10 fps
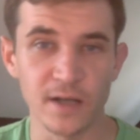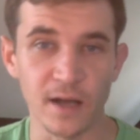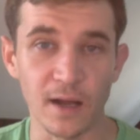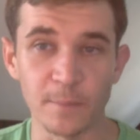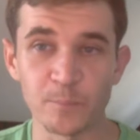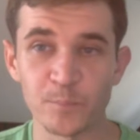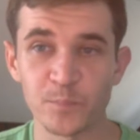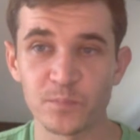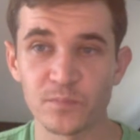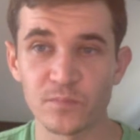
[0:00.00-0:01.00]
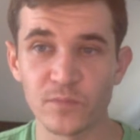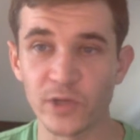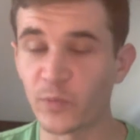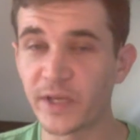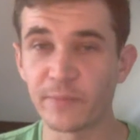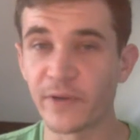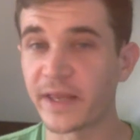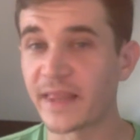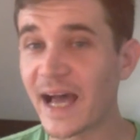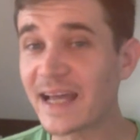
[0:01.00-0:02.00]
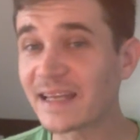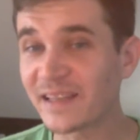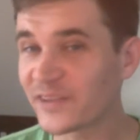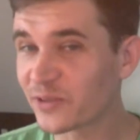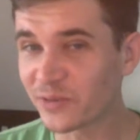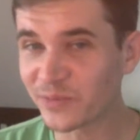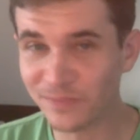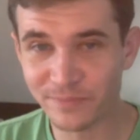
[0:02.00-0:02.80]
Look, we could break that little